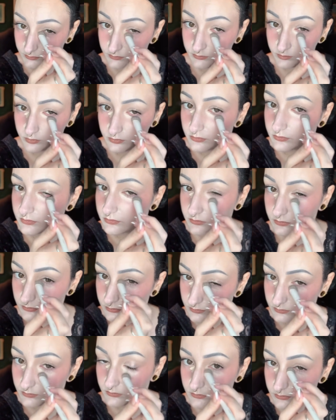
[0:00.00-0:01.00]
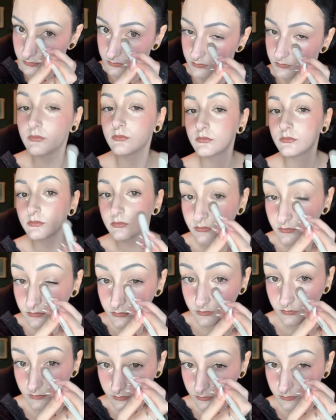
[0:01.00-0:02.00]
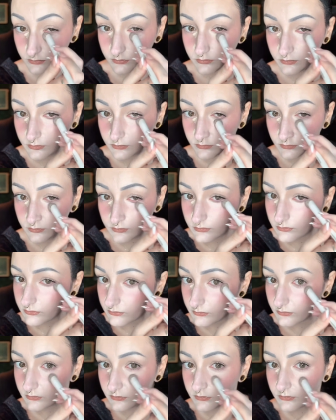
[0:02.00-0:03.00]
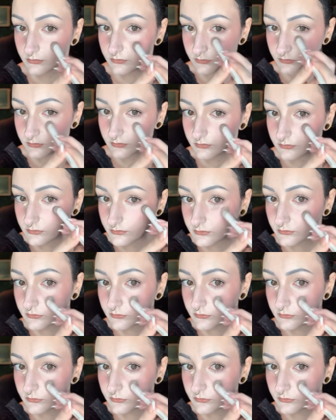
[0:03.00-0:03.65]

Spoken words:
This is one of the most visually satisfying parts of the